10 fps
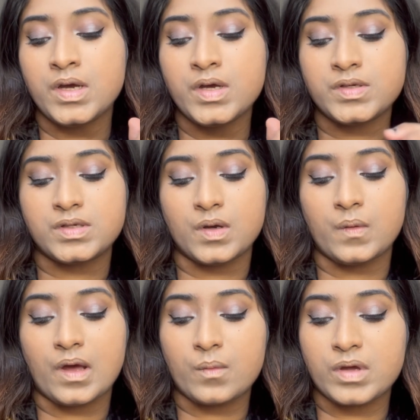So
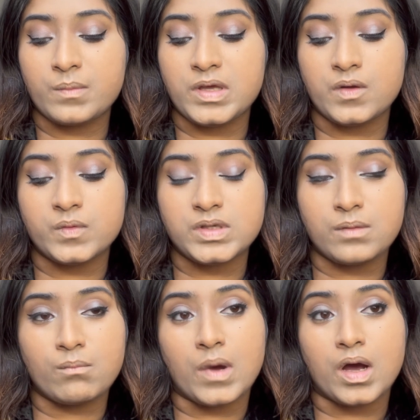now I'm going to be
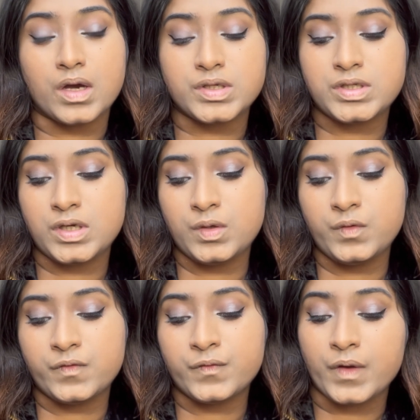using my Too
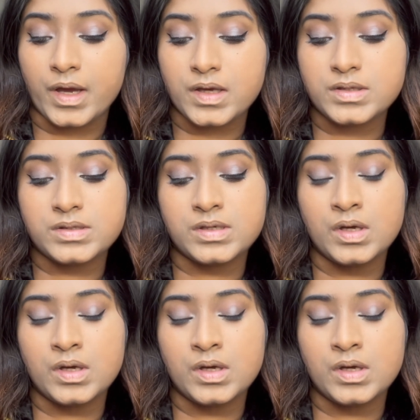Faced